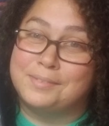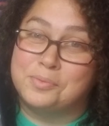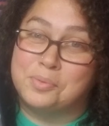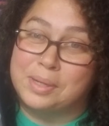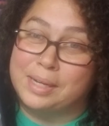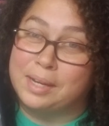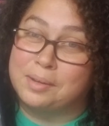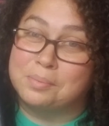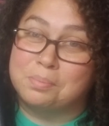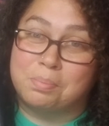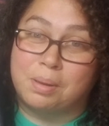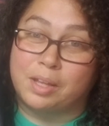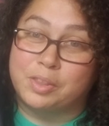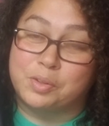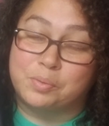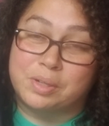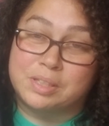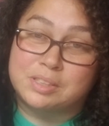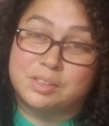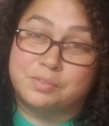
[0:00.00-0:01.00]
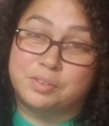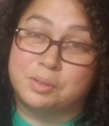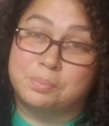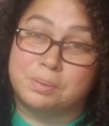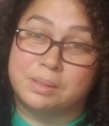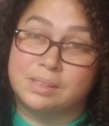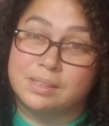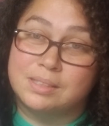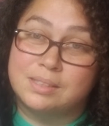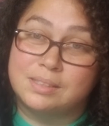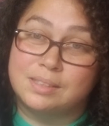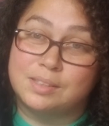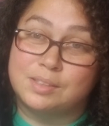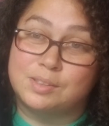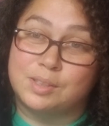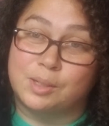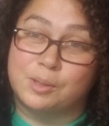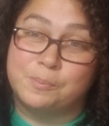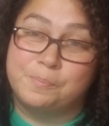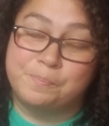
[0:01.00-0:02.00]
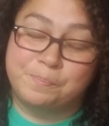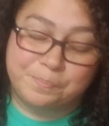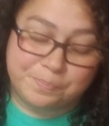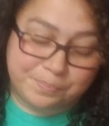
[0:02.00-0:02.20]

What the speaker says: went out and bought the rest of her books. So